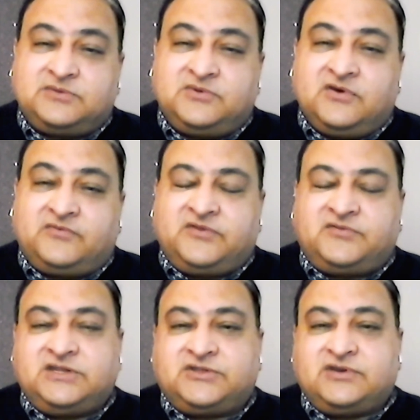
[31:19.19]
We've got
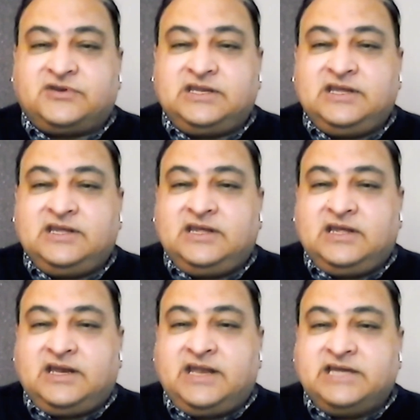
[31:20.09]
53
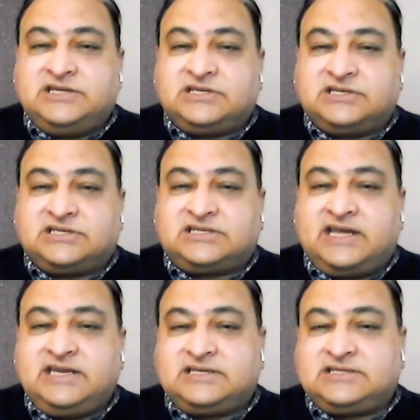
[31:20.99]
nation
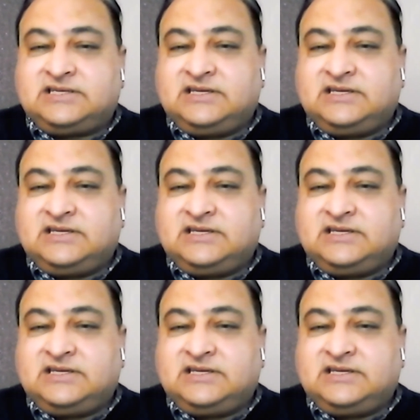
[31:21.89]
states